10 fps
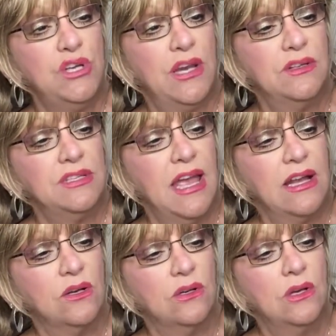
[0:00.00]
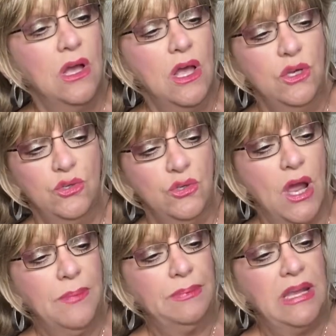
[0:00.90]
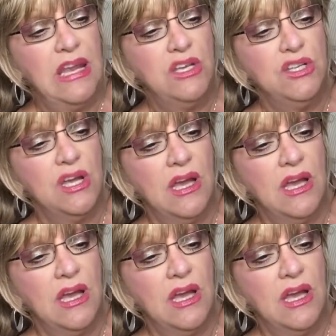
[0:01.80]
gentle cycle, do not bleach.